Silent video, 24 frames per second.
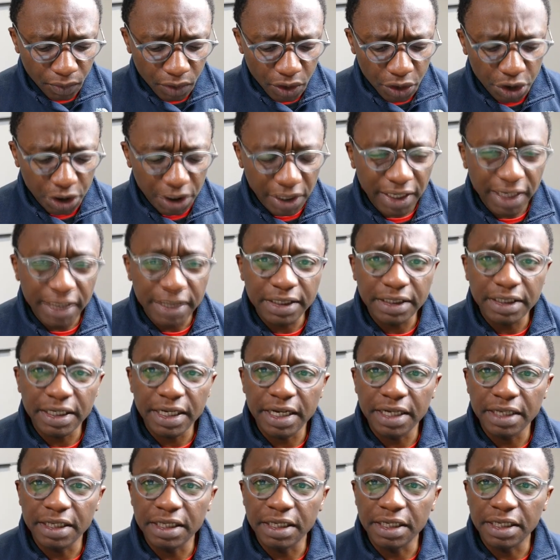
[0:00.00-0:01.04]
shall I
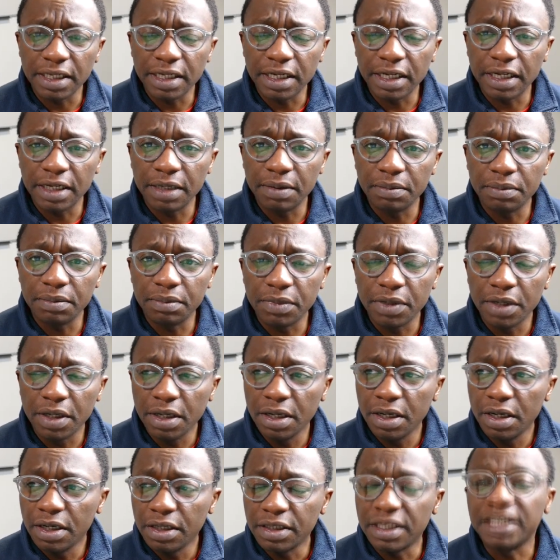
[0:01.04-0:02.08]
say, the
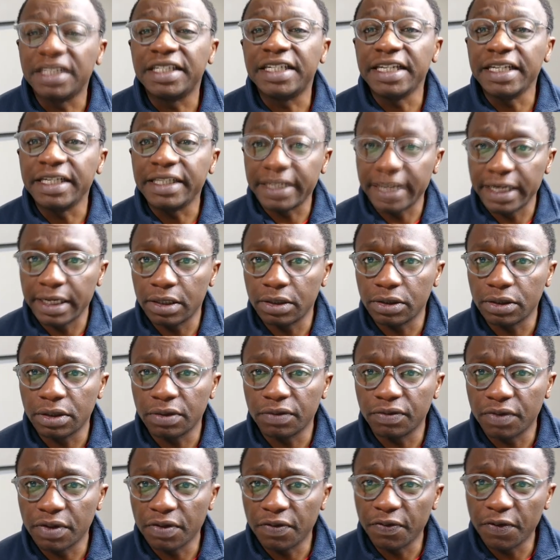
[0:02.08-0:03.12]
details
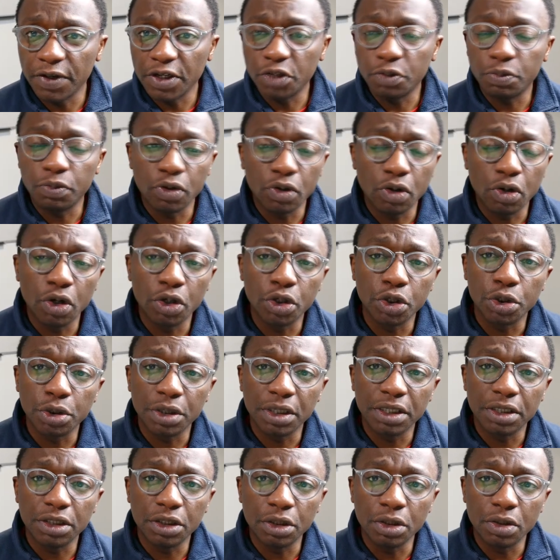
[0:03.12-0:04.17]
of the Facebook
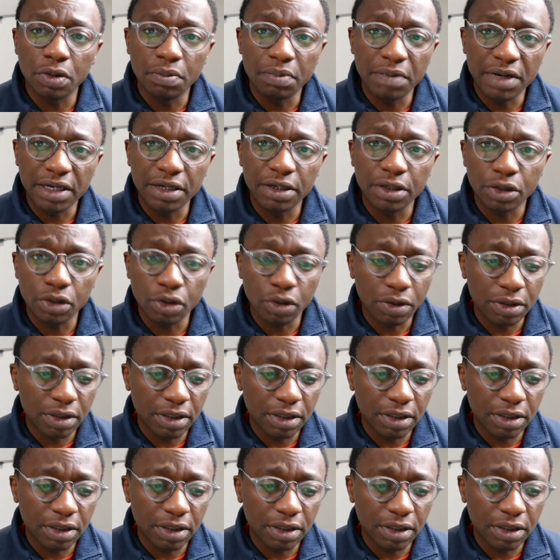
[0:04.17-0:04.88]
$100 million